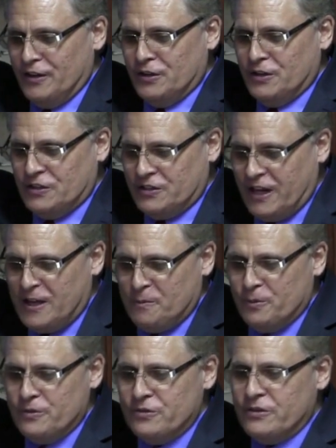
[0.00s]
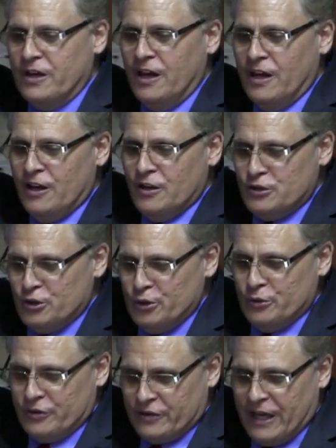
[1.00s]
on the disciples
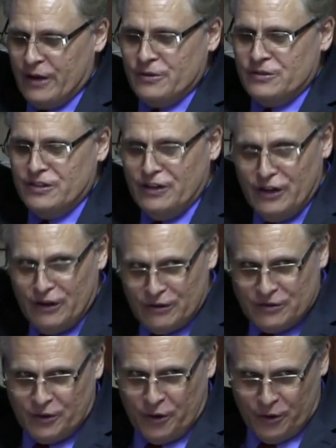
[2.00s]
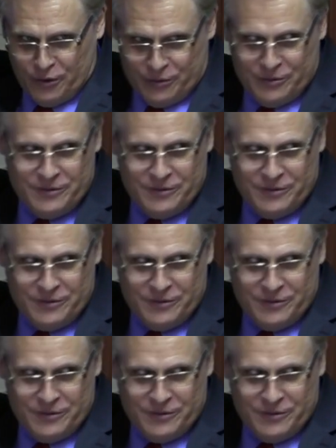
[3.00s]
2,000 years ago.